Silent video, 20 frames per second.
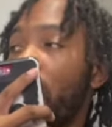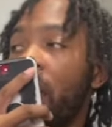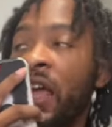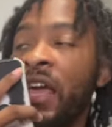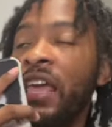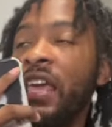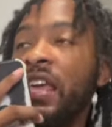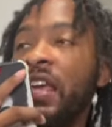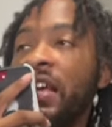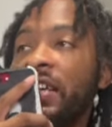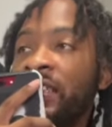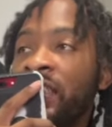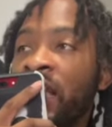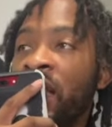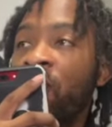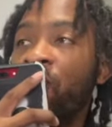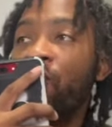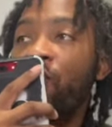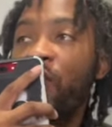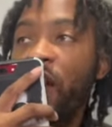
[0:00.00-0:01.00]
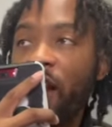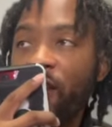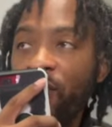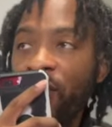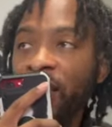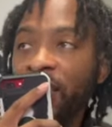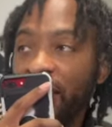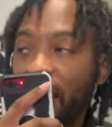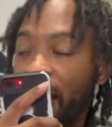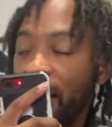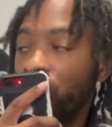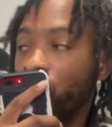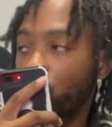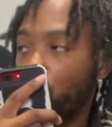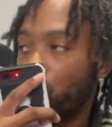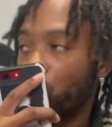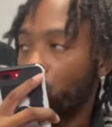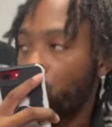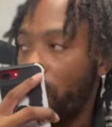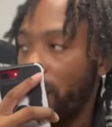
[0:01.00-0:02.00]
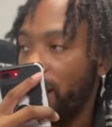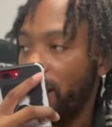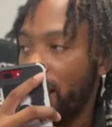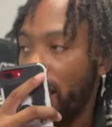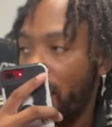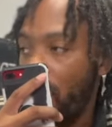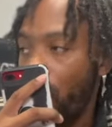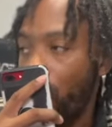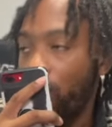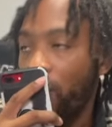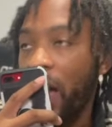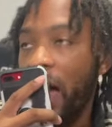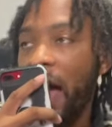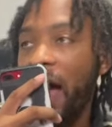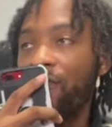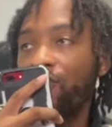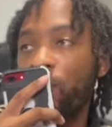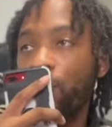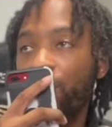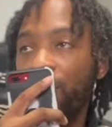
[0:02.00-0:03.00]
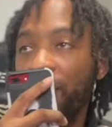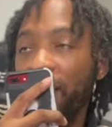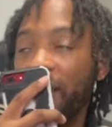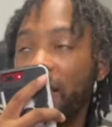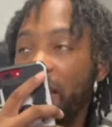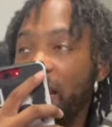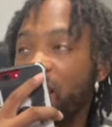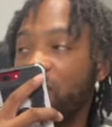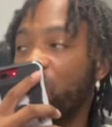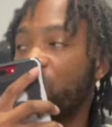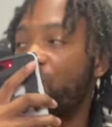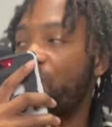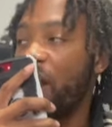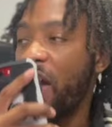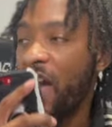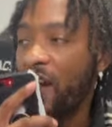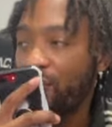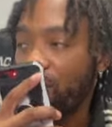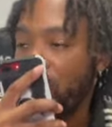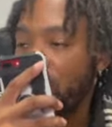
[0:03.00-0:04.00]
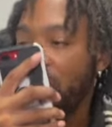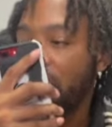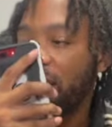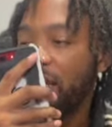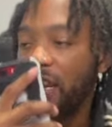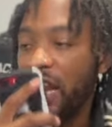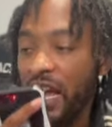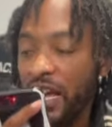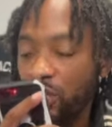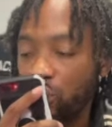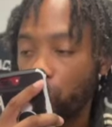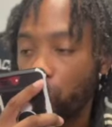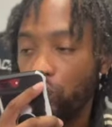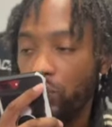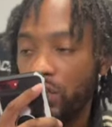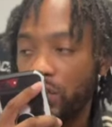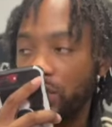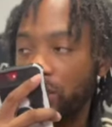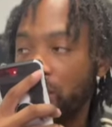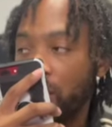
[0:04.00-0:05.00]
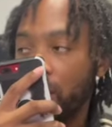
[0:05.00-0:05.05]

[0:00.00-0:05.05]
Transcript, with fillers: He is very dangerous right now. I repeat, he is very dangerous.